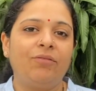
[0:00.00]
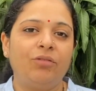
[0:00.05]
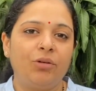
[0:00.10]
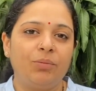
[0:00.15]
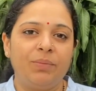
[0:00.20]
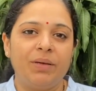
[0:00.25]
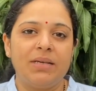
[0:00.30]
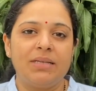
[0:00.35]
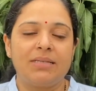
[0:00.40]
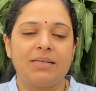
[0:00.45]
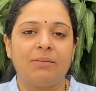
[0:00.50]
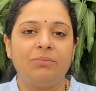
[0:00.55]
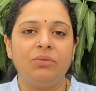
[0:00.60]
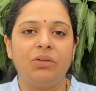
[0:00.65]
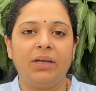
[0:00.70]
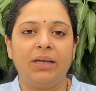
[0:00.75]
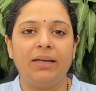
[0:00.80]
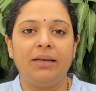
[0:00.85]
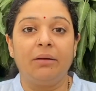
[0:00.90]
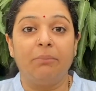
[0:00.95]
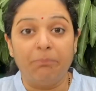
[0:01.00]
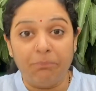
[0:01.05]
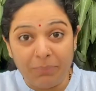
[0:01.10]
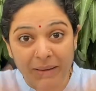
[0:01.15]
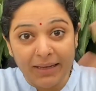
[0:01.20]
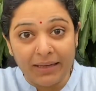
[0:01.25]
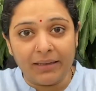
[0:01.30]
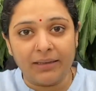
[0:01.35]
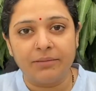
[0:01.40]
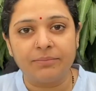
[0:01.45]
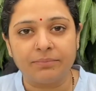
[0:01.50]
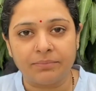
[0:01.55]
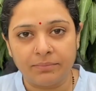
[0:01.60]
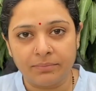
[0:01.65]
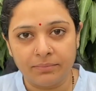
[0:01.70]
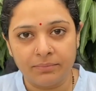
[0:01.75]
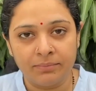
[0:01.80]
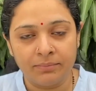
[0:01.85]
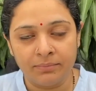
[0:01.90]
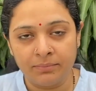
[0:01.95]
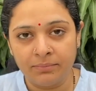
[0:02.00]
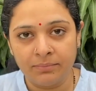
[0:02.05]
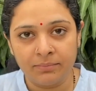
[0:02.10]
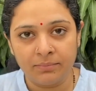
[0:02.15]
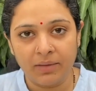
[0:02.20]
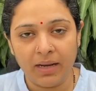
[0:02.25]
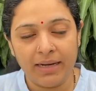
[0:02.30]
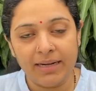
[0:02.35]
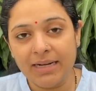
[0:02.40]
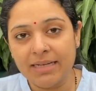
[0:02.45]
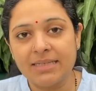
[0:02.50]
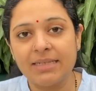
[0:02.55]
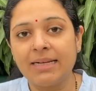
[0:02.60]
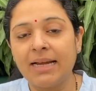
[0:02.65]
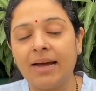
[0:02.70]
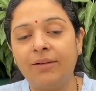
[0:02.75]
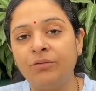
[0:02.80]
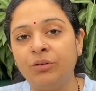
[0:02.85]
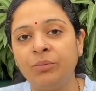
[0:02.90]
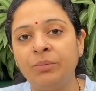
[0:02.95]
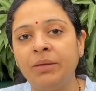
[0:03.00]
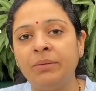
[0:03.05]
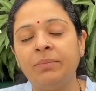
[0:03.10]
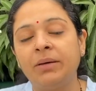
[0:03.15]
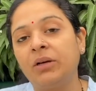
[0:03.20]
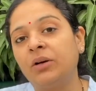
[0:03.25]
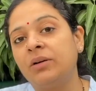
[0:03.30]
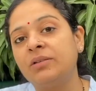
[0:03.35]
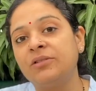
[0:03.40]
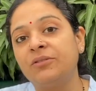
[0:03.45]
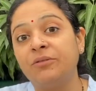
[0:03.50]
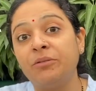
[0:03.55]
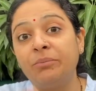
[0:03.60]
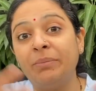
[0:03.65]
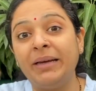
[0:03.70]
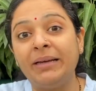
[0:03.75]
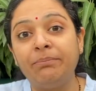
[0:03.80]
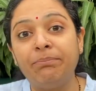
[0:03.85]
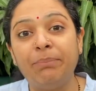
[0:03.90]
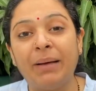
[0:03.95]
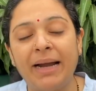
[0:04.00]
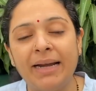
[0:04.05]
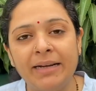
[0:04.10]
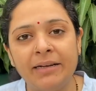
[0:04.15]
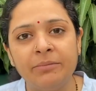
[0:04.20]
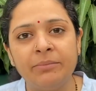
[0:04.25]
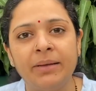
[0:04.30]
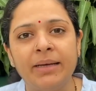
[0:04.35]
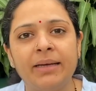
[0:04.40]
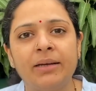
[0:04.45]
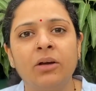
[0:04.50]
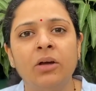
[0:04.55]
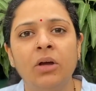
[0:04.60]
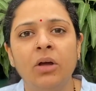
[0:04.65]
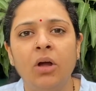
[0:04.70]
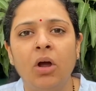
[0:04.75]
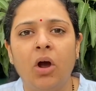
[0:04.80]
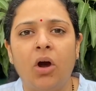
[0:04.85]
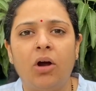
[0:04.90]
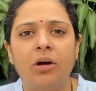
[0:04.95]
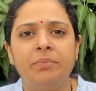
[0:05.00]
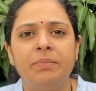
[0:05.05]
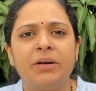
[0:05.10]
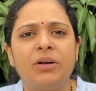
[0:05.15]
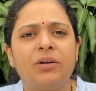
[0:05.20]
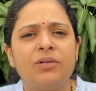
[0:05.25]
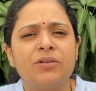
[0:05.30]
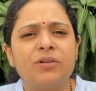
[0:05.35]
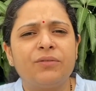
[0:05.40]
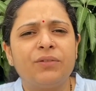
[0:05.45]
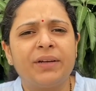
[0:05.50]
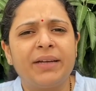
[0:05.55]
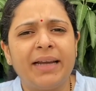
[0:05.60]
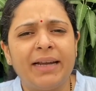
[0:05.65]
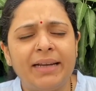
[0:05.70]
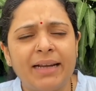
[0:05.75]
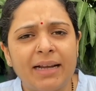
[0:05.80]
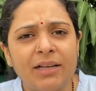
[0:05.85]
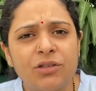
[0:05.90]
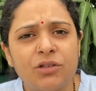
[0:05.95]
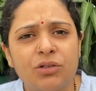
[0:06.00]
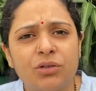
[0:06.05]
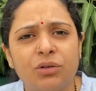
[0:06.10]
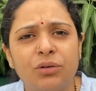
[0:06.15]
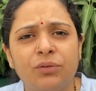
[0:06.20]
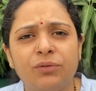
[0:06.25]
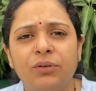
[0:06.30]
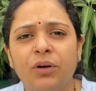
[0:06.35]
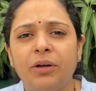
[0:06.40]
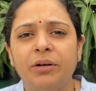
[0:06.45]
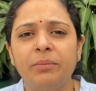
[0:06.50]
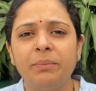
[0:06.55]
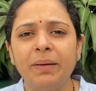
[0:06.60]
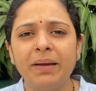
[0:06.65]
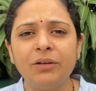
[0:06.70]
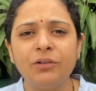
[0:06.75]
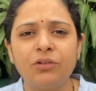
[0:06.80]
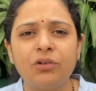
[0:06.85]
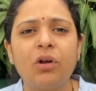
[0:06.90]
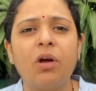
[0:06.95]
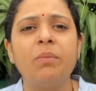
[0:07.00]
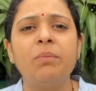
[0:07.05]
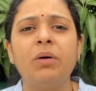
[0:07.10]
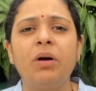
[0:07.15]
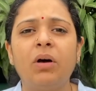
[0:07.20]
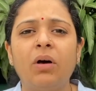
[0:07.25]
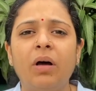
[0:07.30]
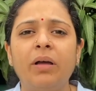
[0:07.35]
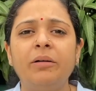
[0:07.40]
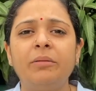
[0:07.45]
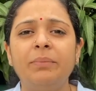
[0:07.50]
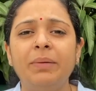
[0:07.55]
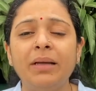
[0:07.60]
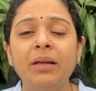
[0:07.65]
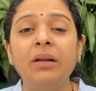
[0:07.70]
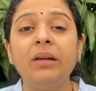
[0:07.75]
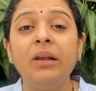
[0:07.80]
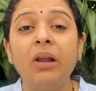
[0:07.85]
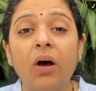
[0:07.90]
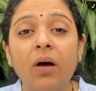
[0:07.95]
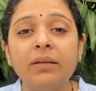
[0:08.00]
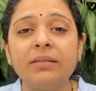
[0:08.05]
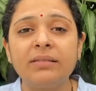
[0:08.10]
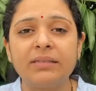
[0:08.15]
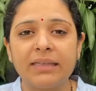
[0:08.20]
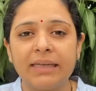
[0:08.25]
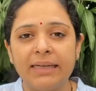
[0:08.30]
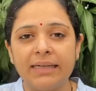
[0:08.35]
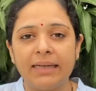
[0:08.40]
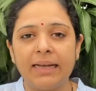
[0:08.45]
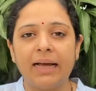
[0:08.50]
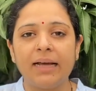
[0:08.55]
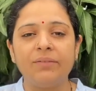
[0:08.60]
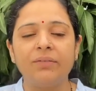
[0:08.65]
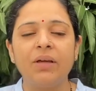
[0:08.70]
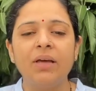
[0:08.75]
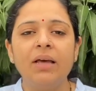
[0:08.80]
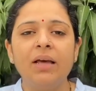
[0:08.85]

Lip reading: to be something big. It doesn't have to be because of a big pandemic or because of a catastrophe or a big trauma or a big loss in life.